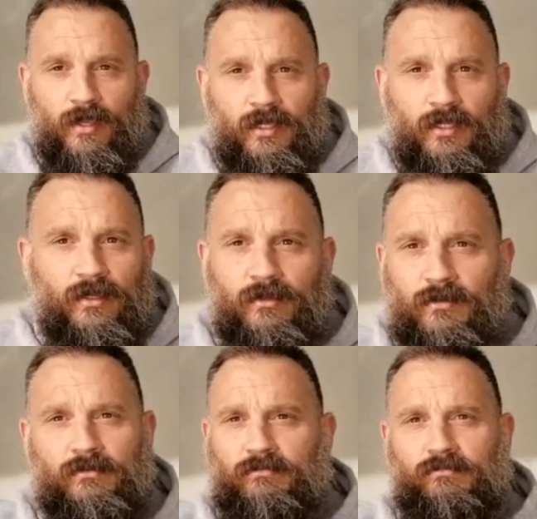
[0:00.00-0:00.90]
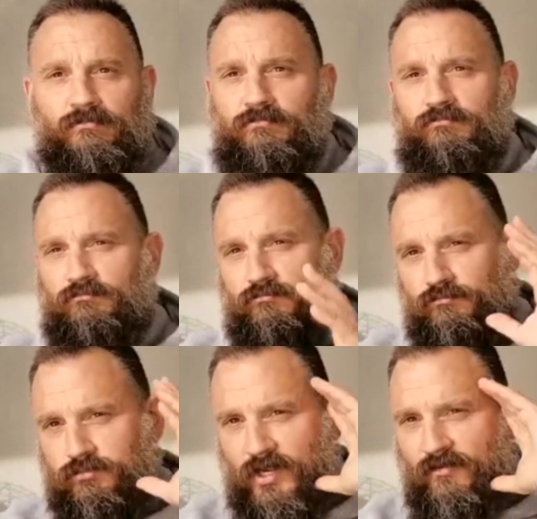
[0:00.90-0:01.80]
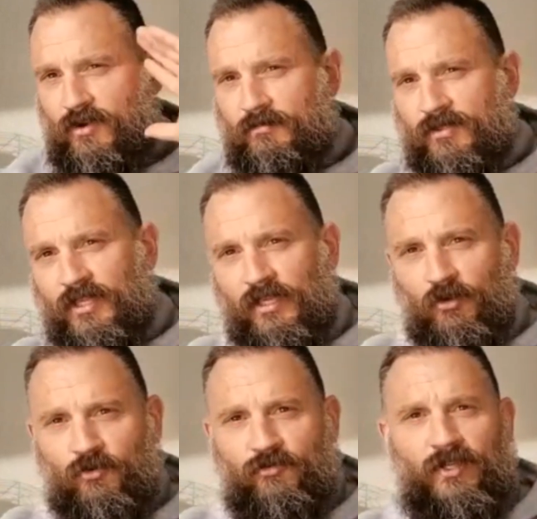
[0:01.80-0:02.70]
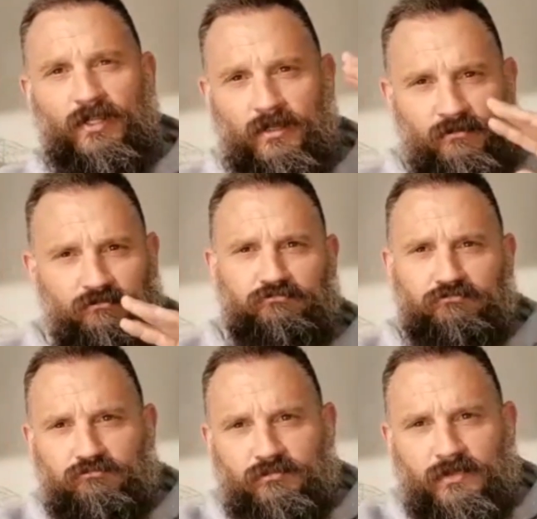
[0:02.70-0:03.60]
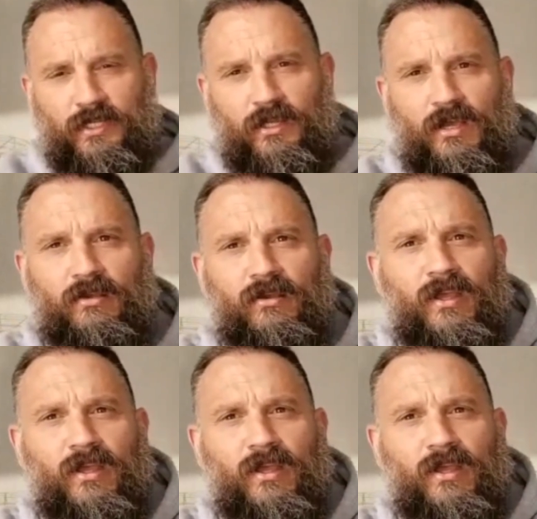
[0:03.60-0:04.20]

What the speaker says: you know, whatever I'm thinking or feeling, let it go.